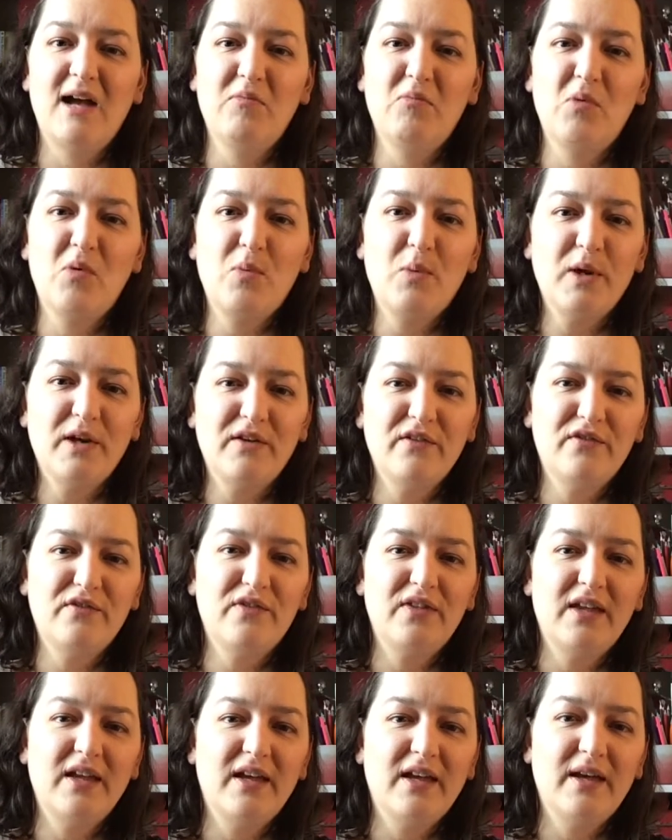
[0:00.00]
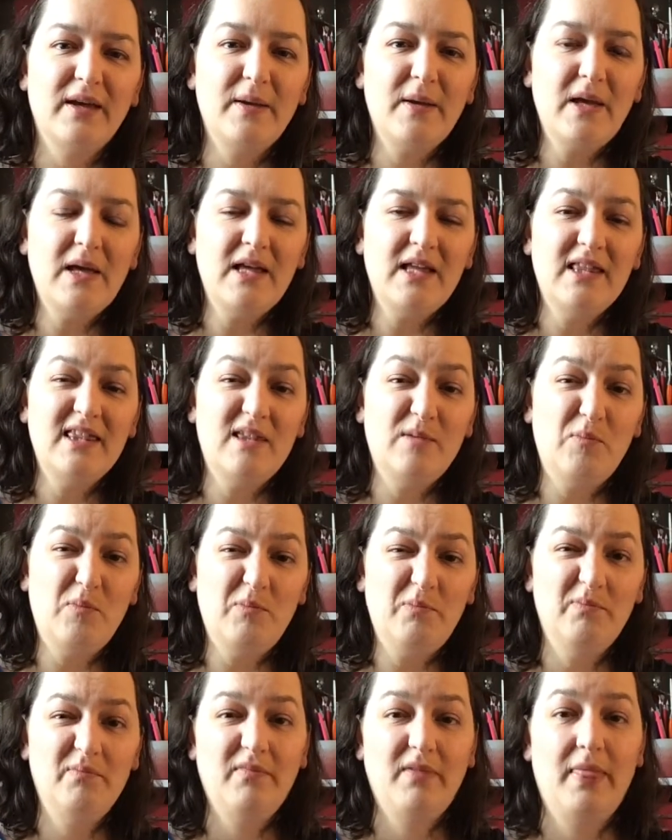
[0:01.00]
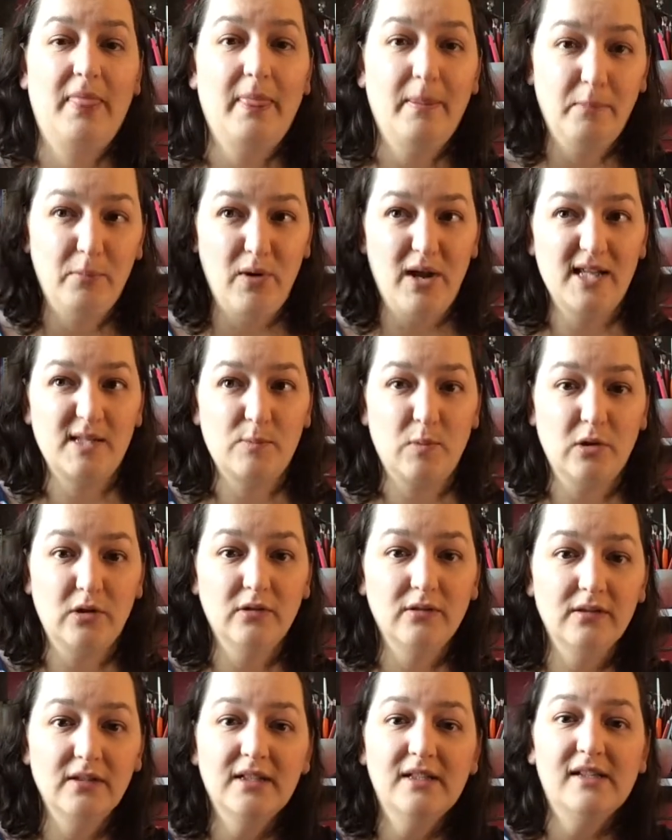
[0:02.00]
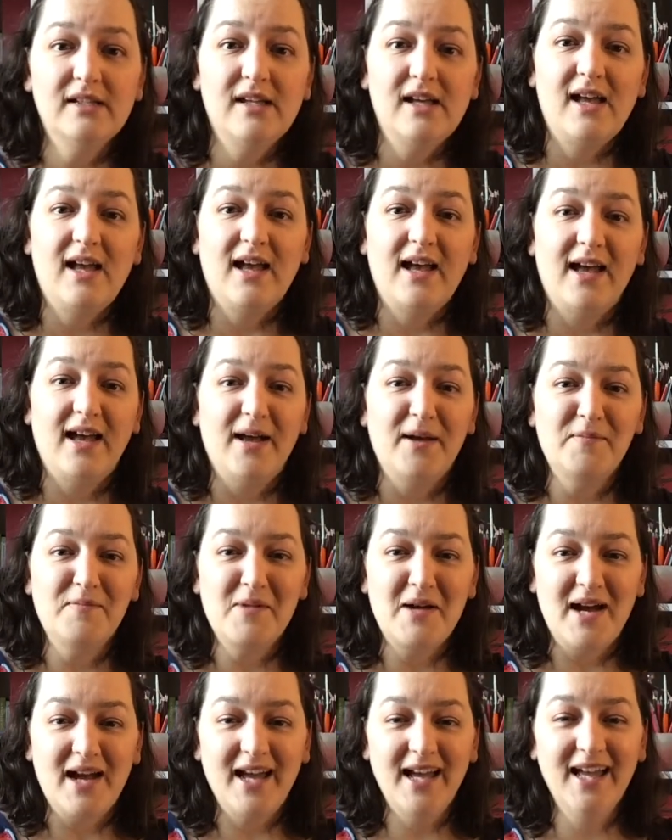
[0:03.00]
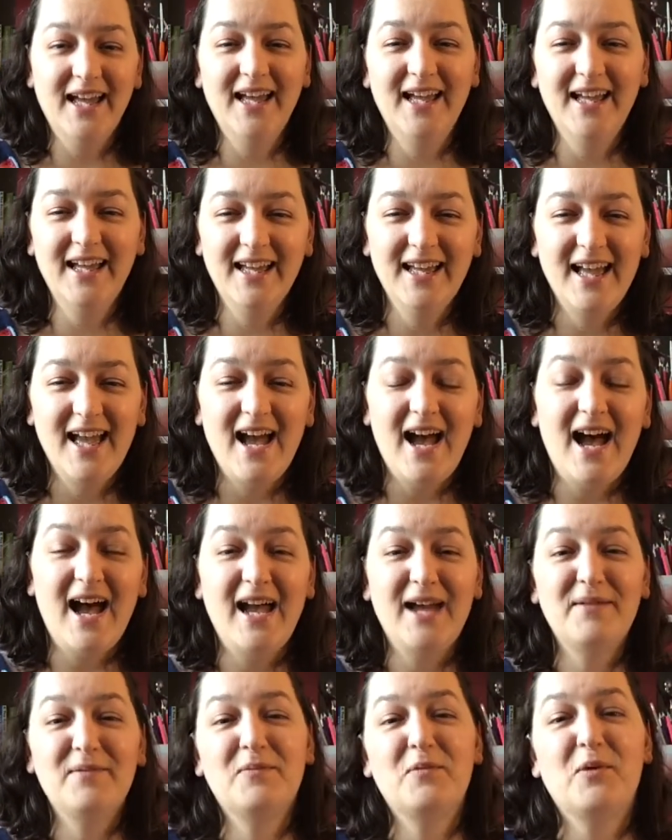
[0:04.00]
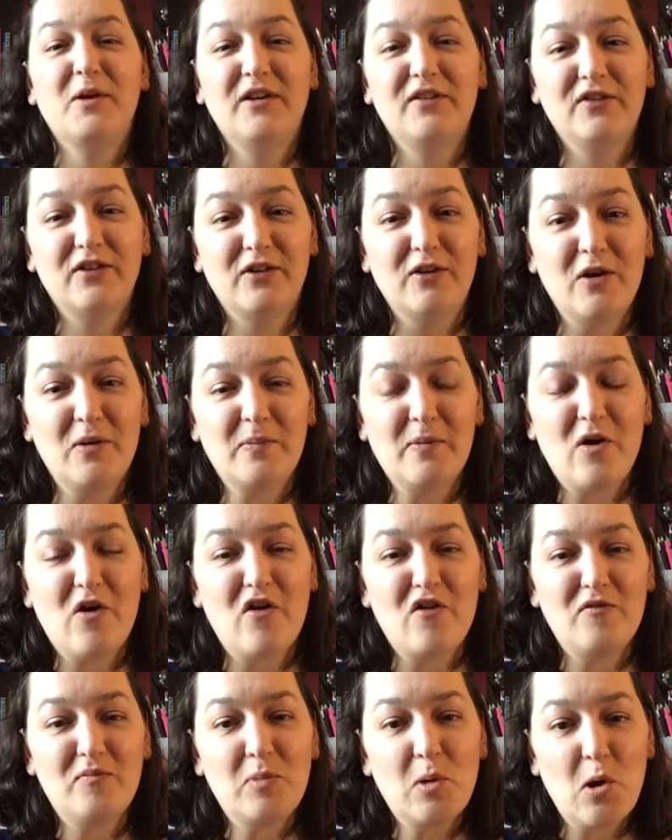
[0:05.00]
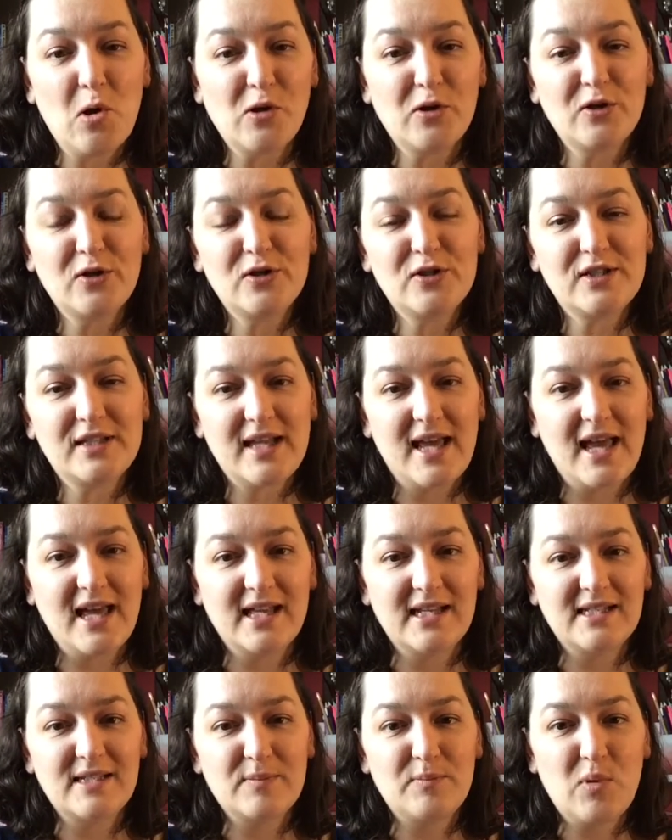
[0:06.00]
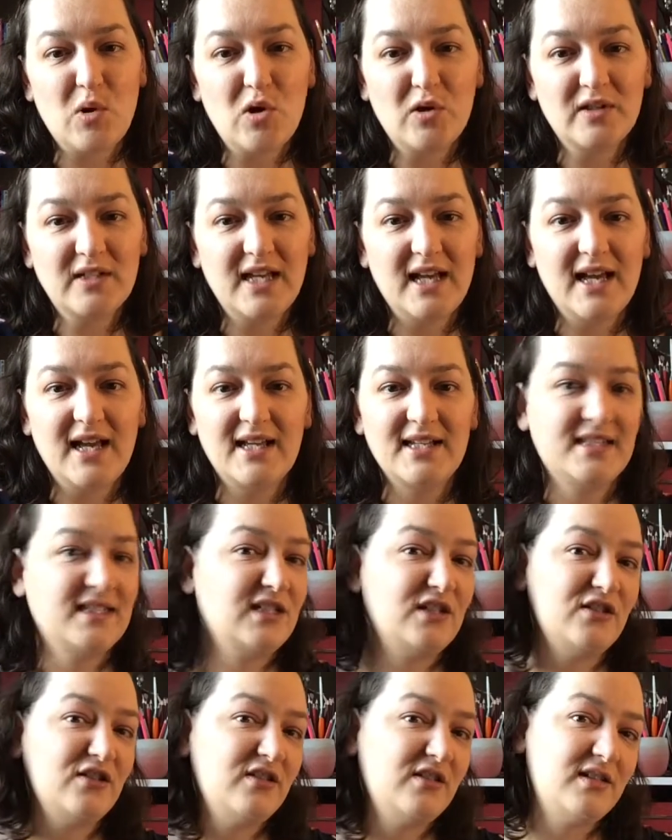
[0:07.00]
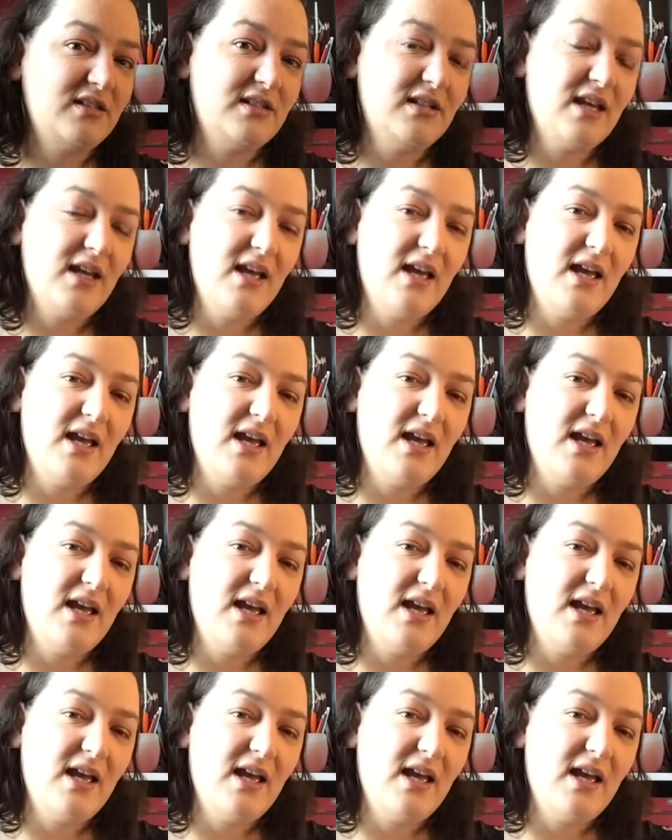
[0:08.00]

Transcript: am one of the press pool. I am one of a group of bloggers and podcasters